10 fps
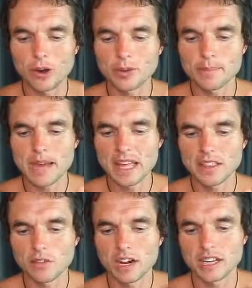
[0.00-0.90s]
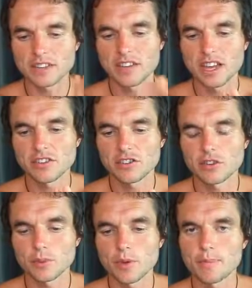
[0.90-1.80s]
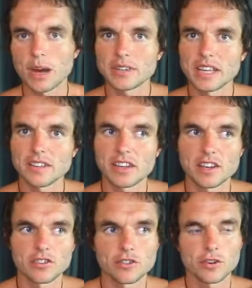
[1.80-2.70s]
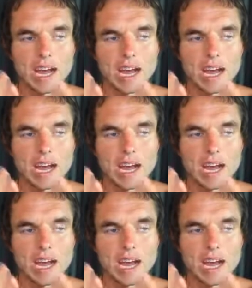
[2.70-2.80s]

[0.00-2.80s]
older men that run into issues with bone density issues,